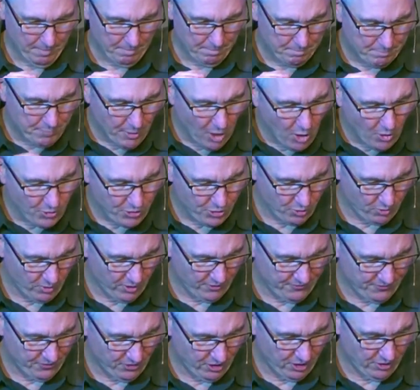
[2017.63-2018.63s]
Both are
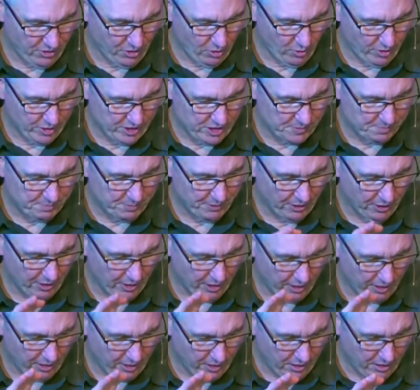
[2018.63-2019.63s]
referring to the Holy
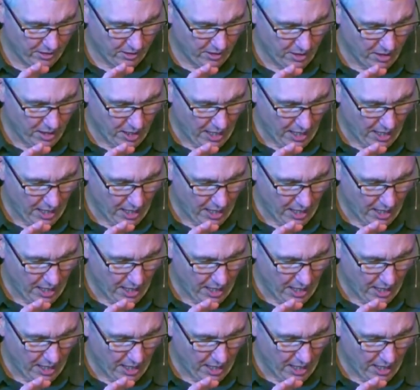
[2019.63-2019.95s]
Spirit